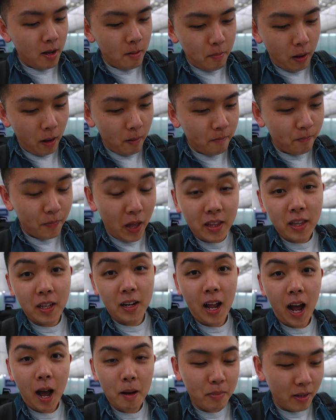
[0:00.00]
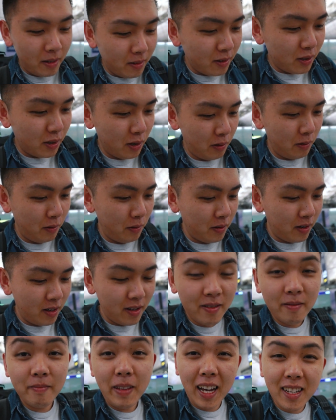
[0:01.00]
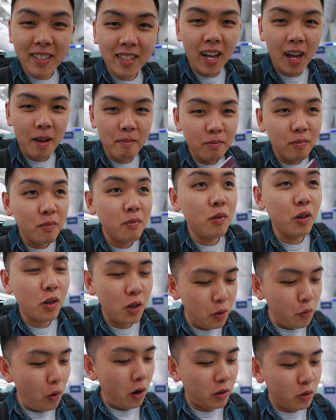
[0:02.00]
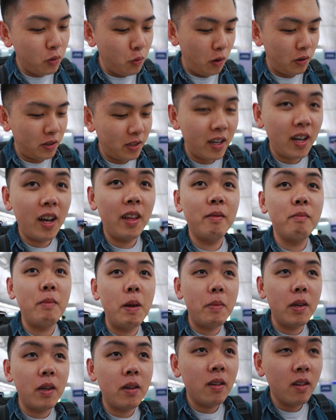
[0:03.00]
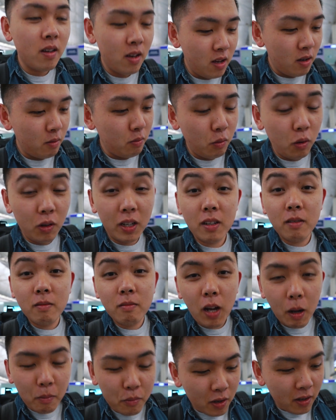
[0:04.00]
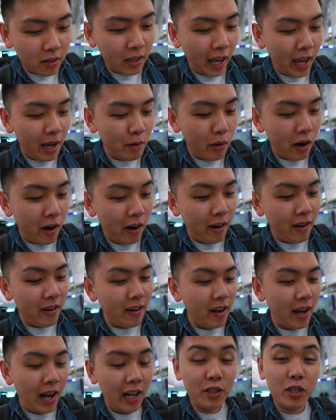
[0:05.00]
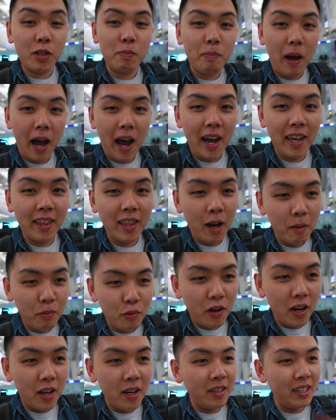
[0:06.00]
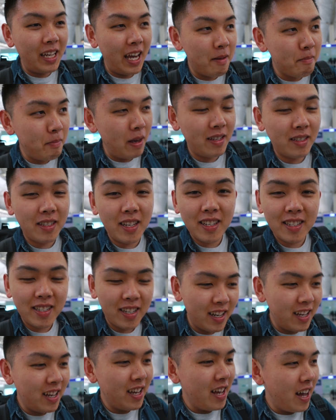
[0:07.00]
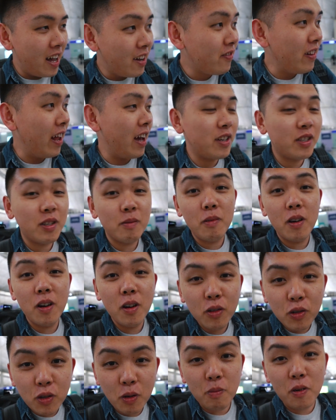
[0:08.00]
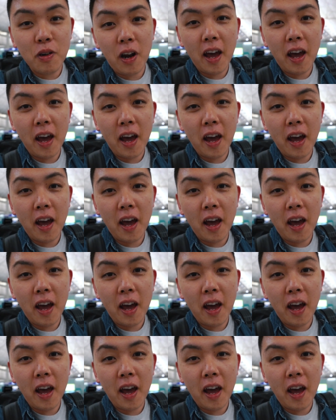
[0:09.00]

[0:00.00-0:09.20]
But that didn't happen, so next time we're gonna work towards it and maybe we'll come to a day where I'll just buy the upgrade and get business and fly somewhere super